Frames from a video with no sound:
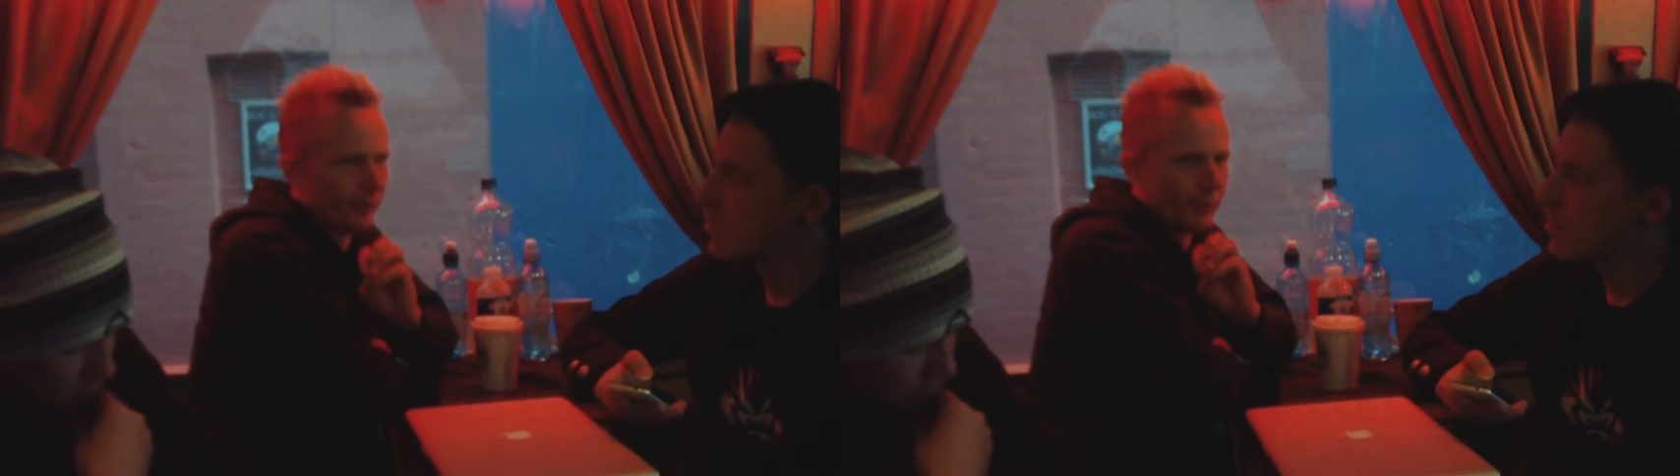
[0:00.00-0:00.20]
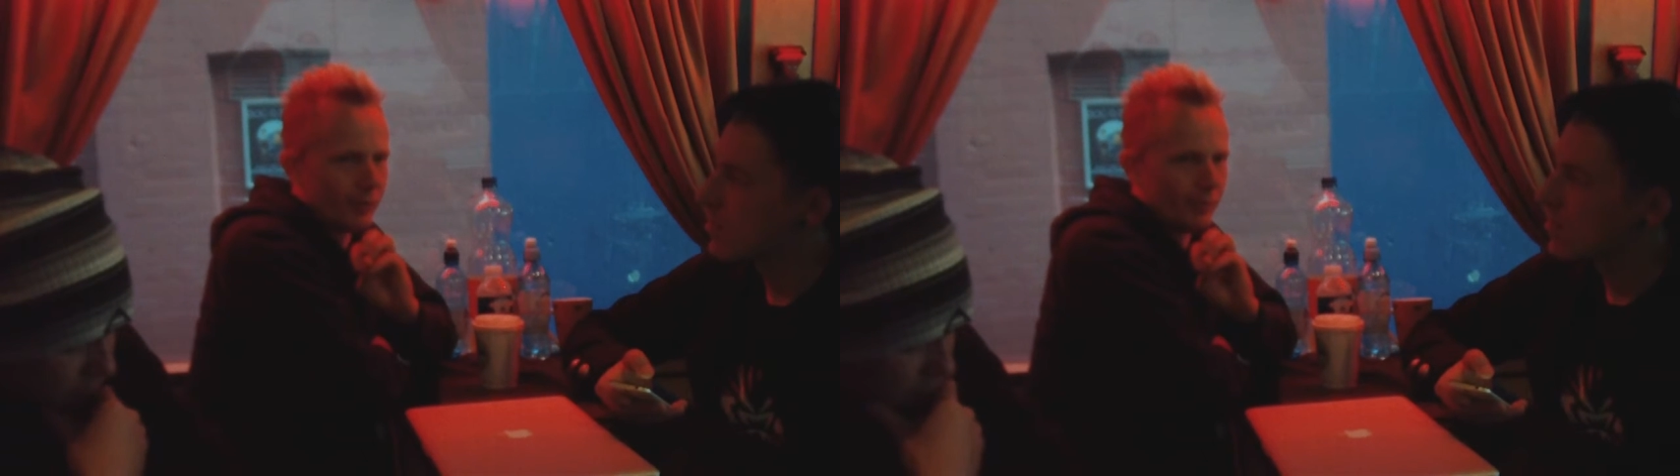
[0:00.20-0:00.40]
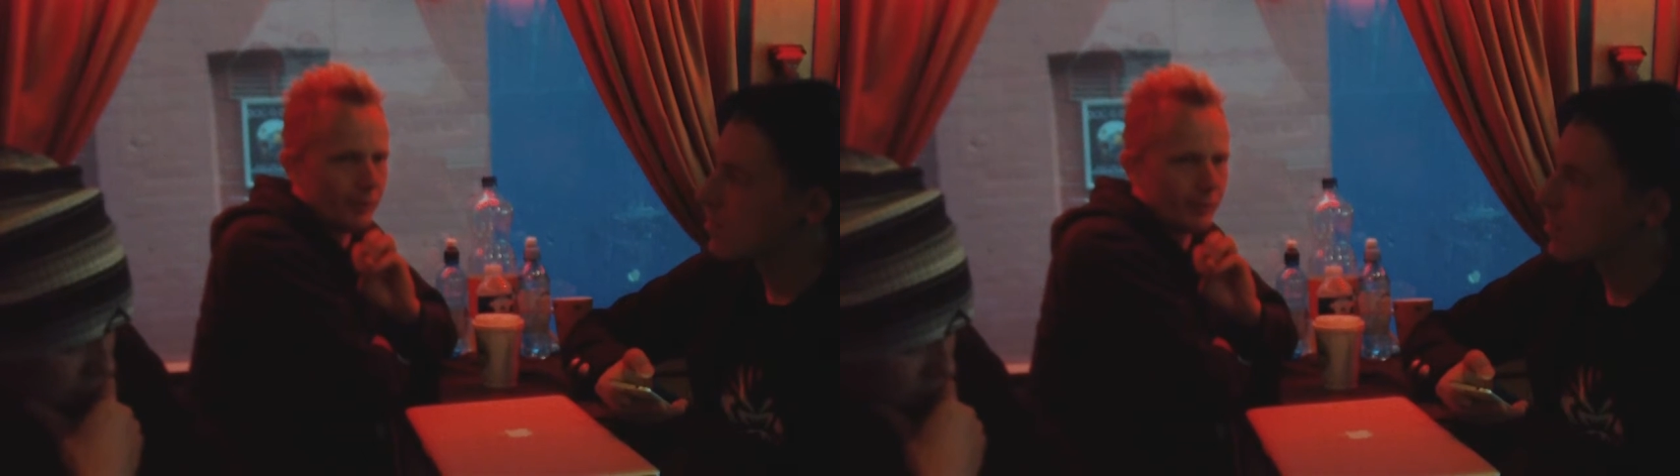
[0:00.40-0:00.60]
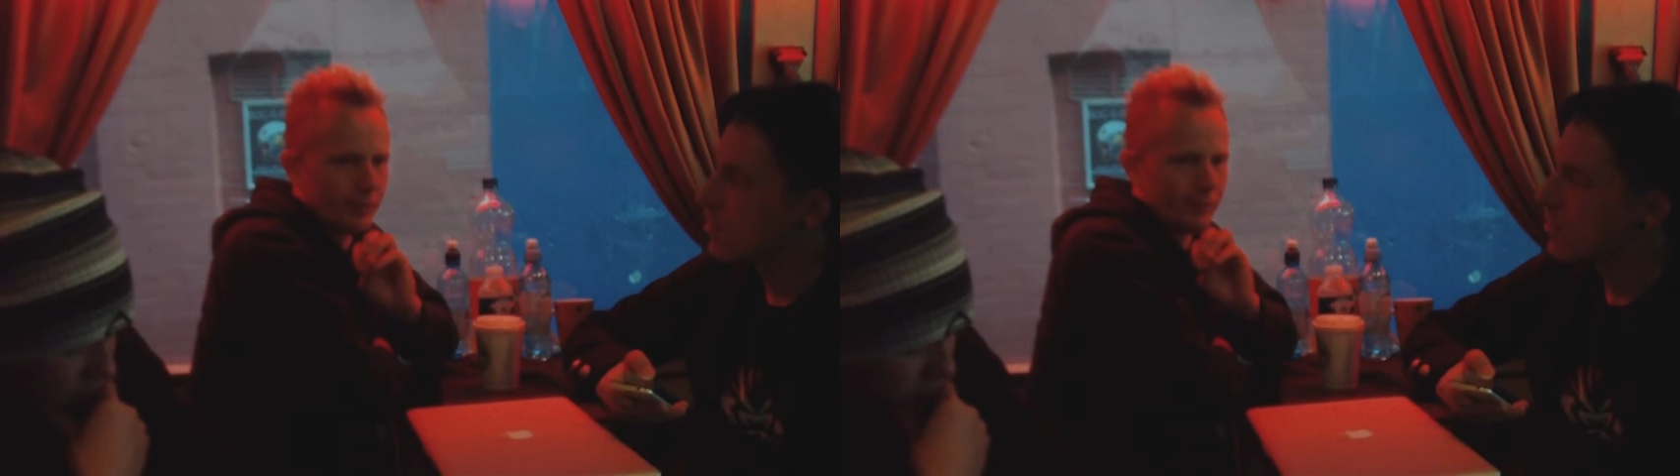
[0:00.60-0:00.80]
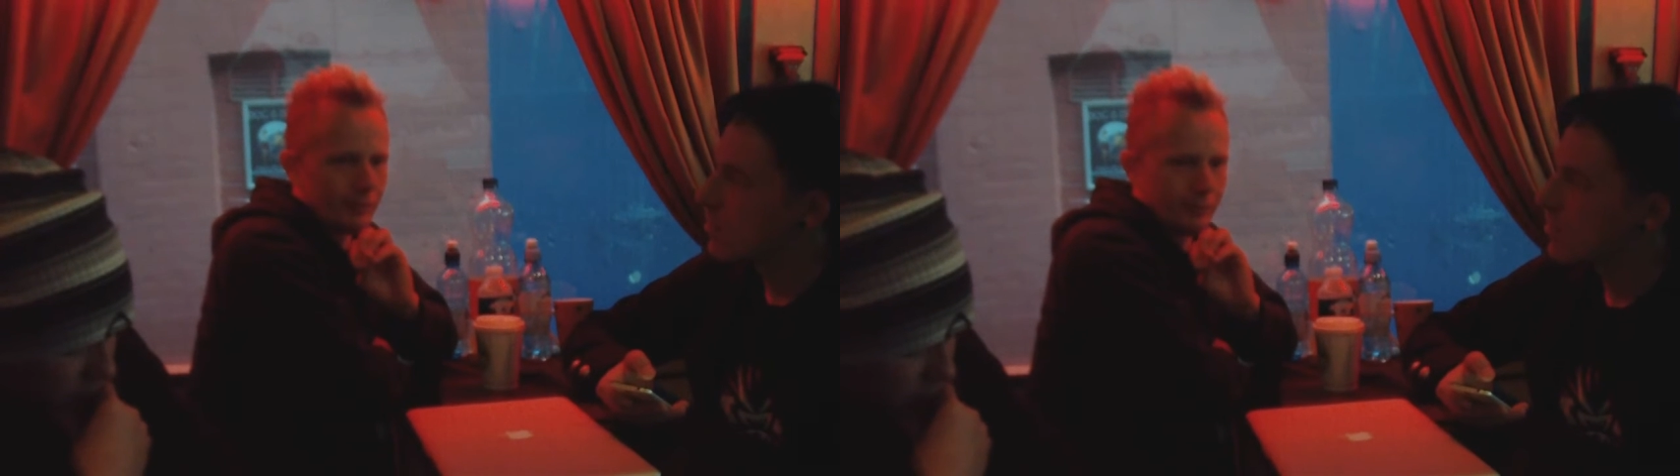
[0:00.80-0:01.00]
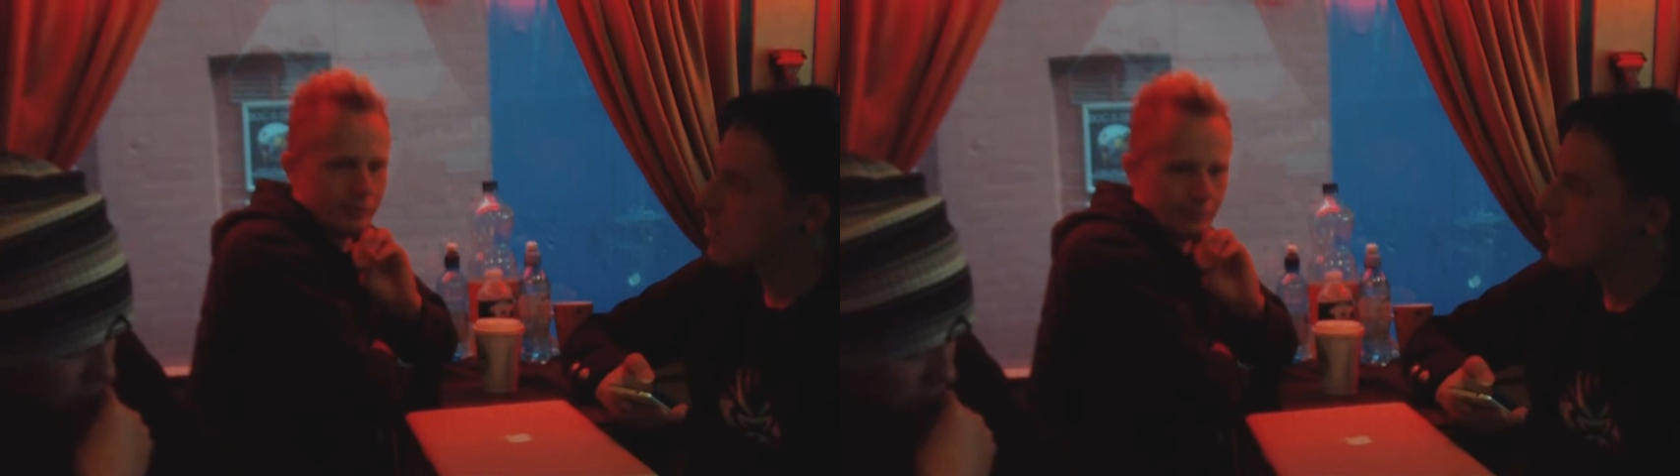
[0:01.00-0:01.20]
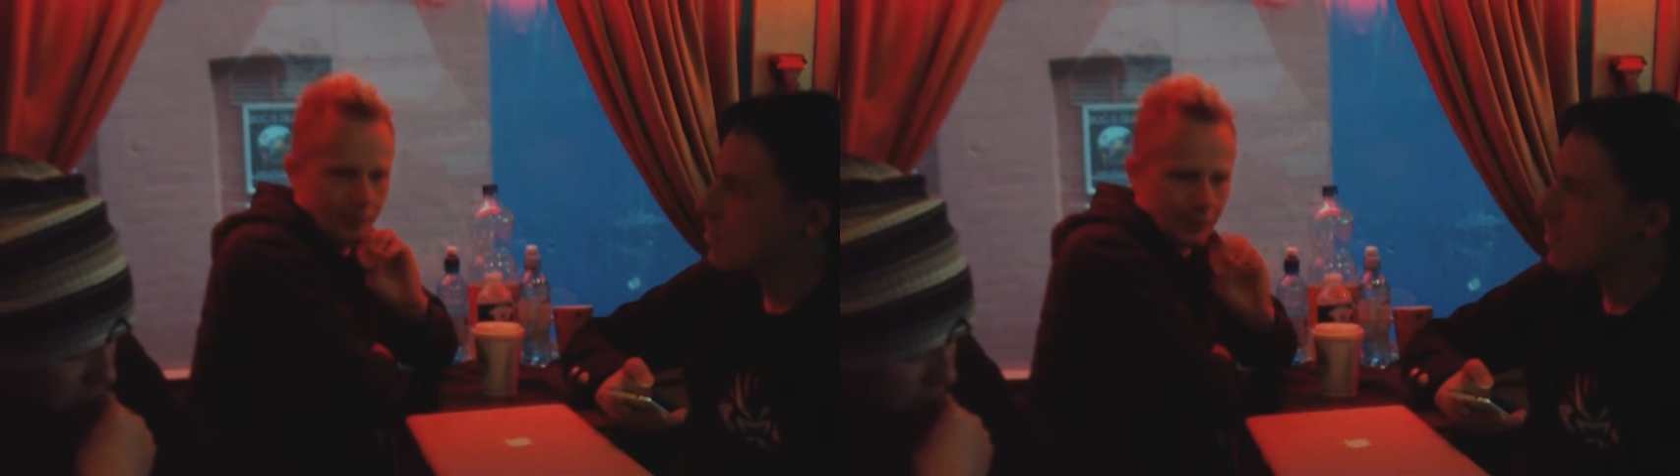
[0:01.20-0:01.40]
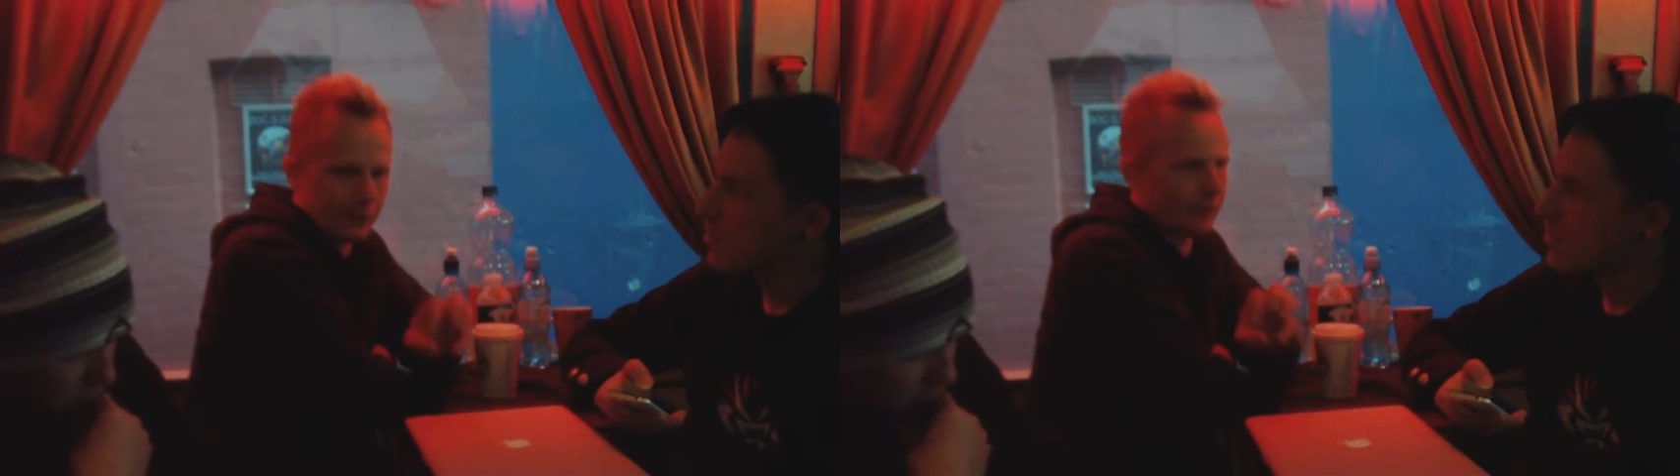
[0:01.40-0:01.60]
but the most kind of
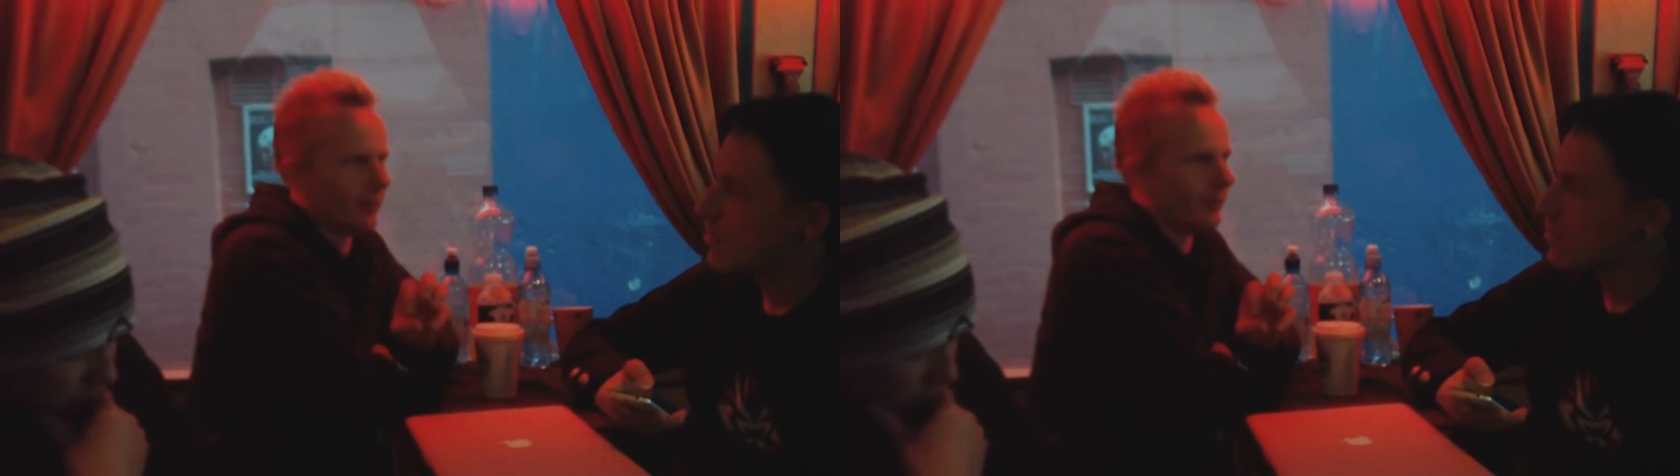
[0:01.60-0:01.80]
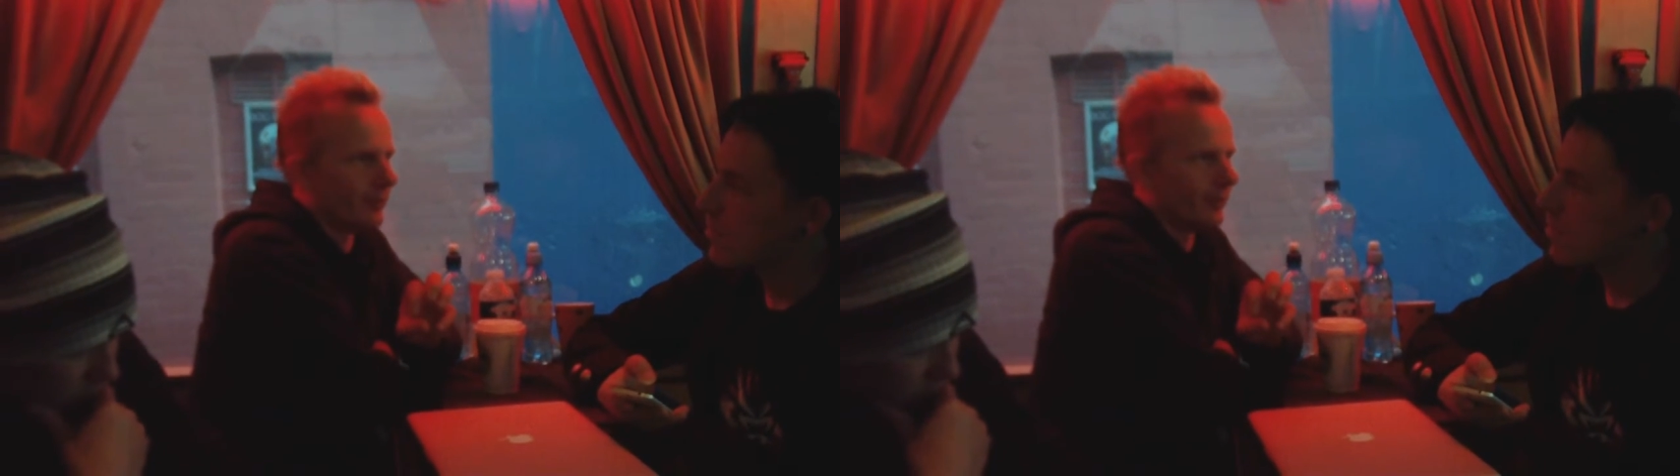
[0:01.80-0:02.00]
instant.